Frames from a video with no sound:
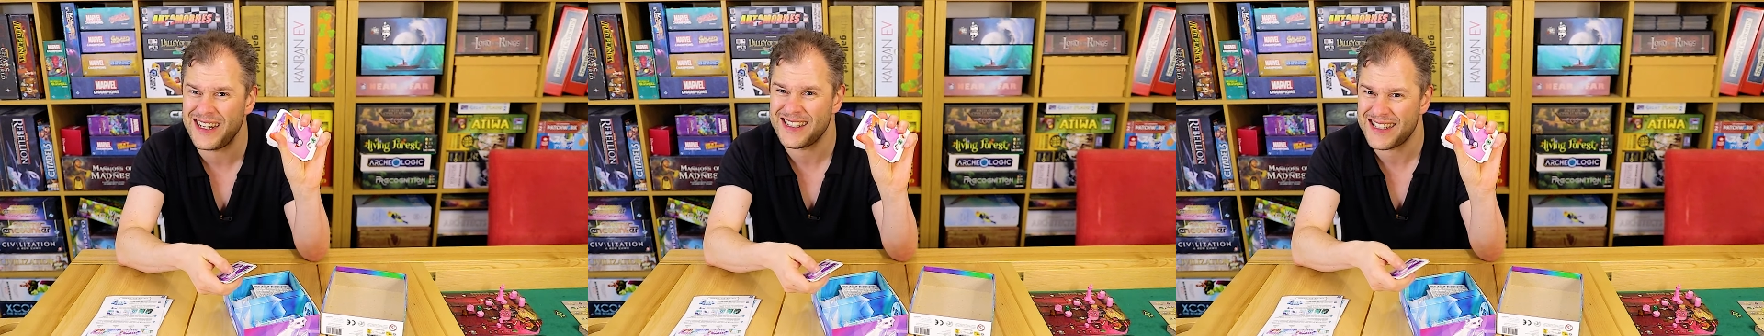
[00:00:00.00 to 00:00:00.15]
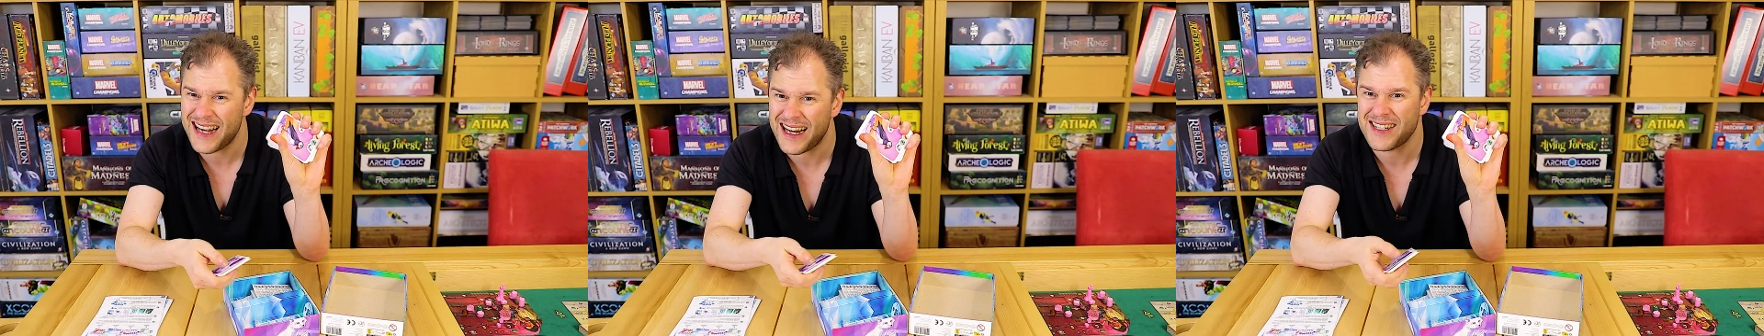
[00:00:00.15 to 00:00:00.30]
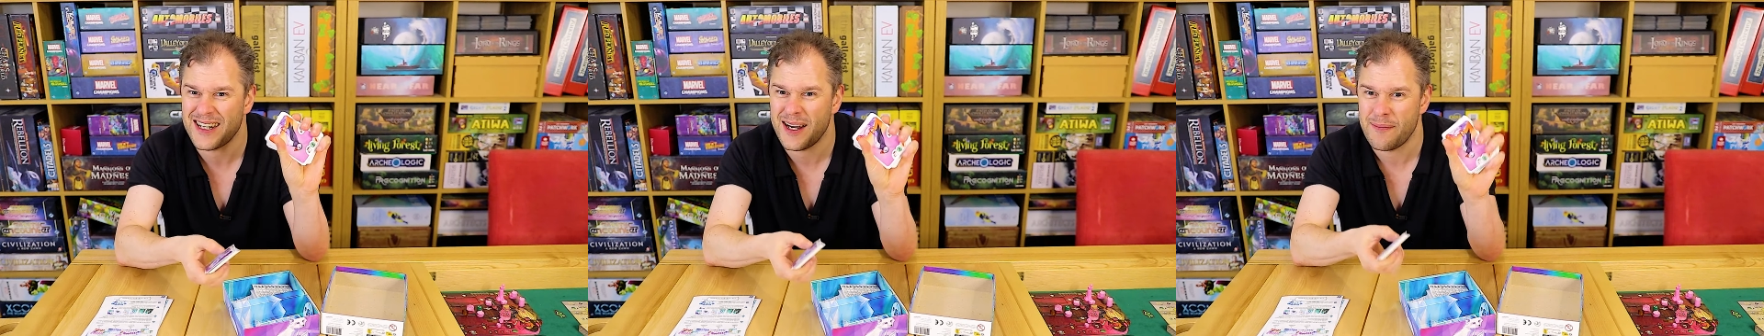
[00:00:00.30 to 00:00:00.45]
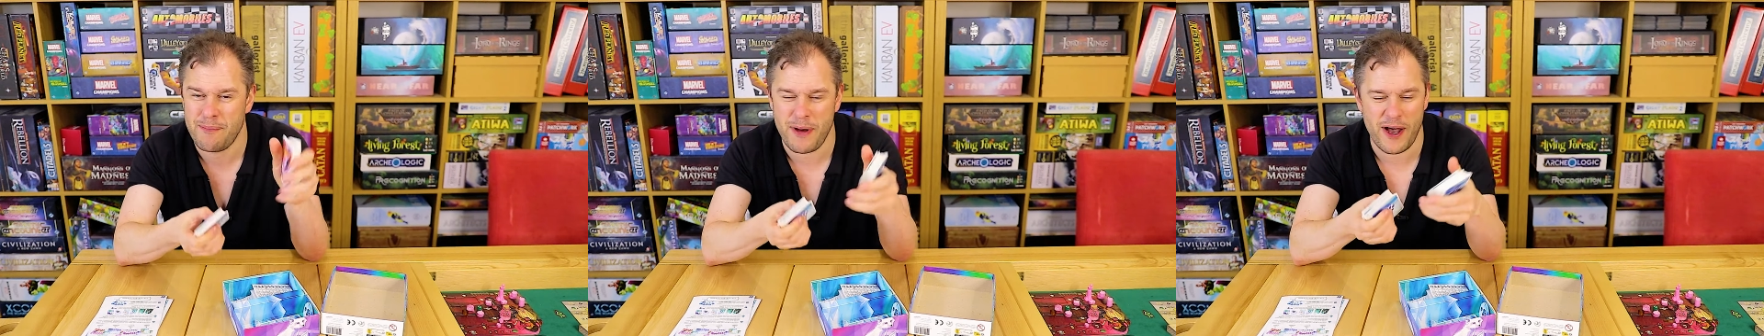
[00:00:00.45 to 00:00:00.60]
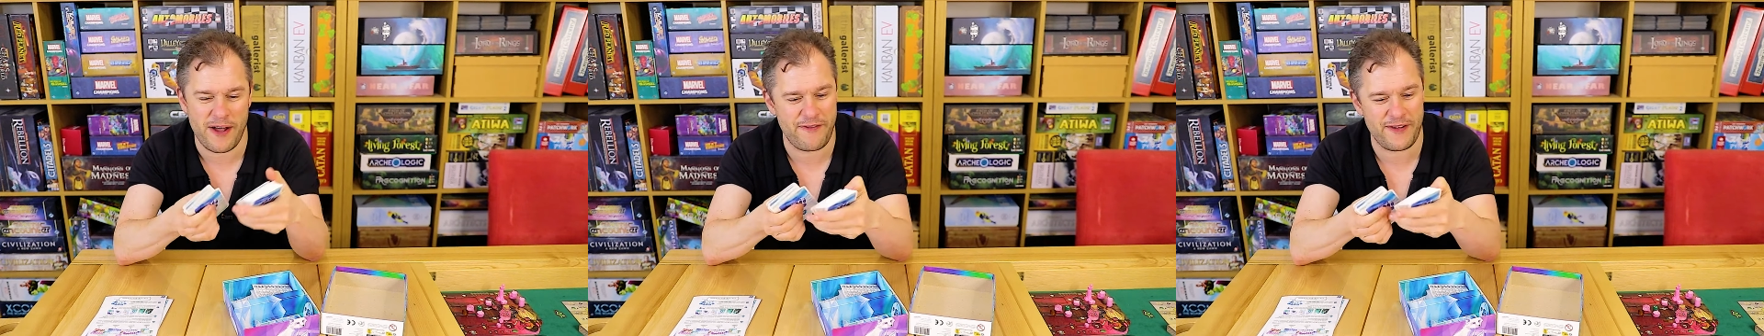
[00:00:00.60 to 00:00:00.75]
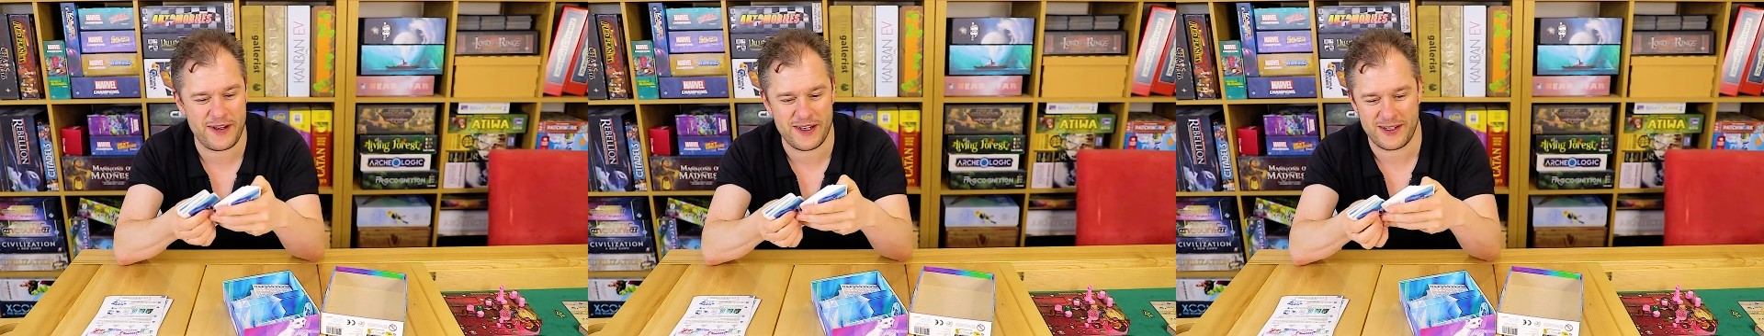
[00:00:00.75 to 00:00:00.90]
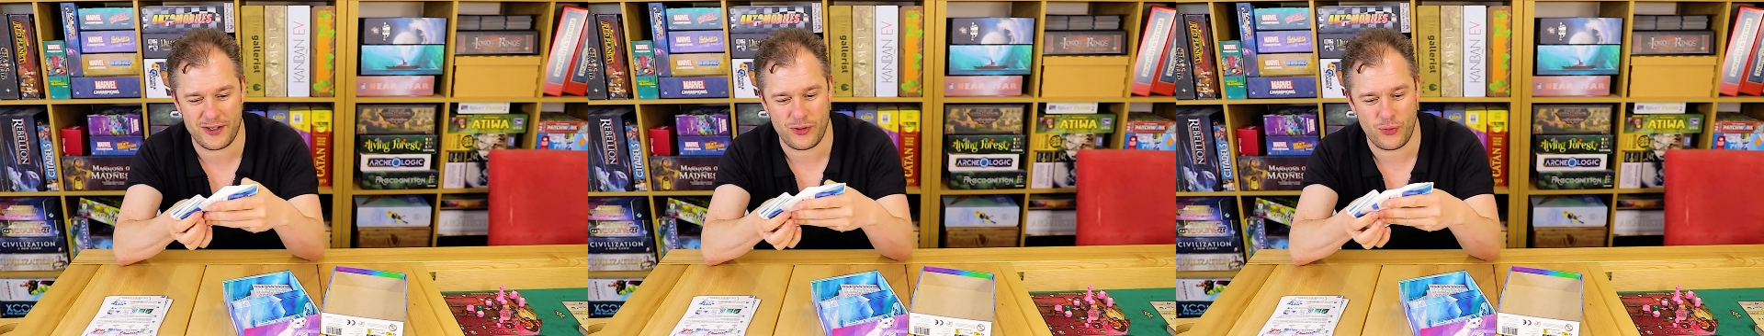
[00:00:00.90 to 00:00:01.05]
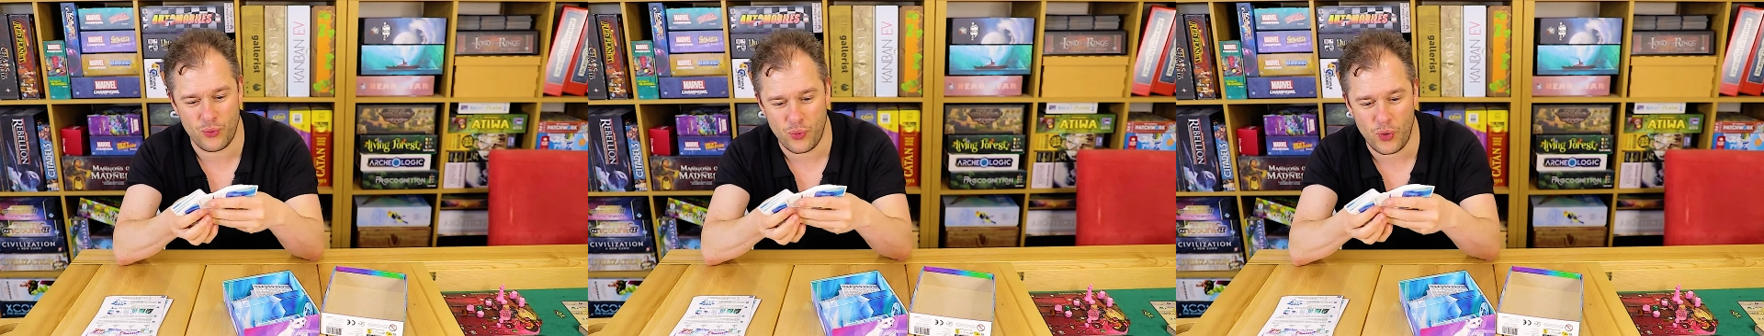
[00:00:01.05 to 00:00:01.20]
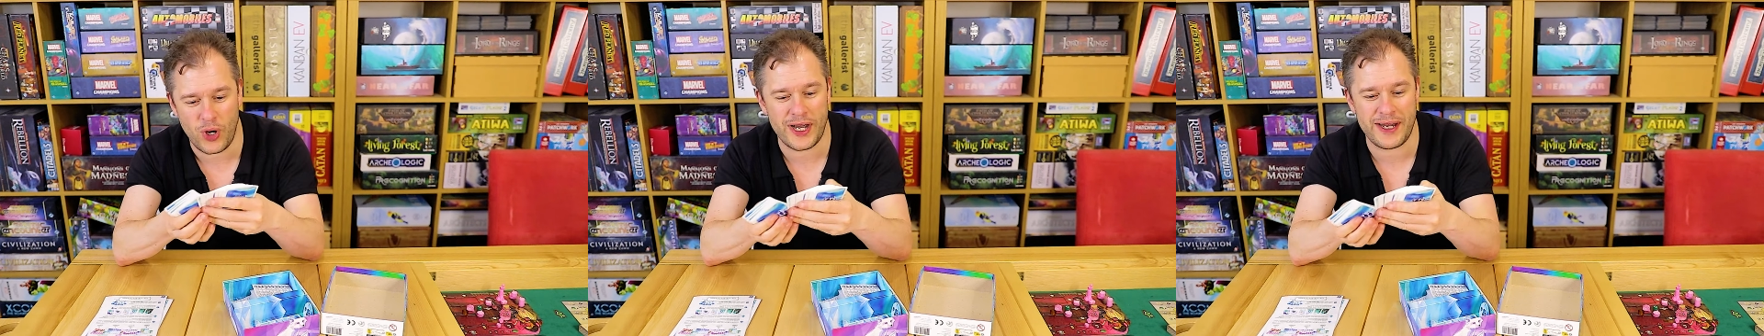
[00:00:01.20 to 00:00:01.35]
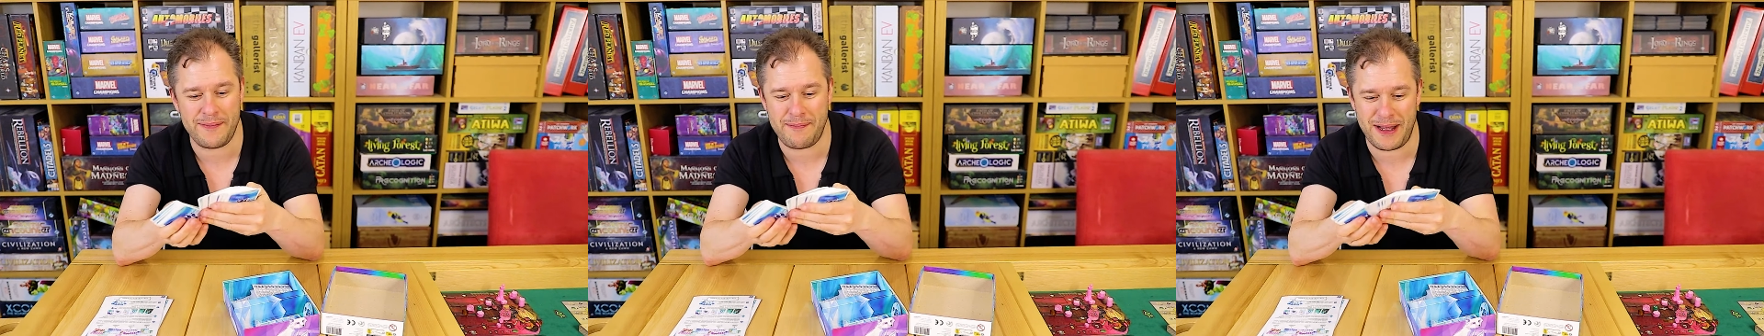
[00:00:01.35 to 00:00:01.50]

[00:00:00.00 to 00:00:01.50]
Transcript: it's actually a puffin, I don't know why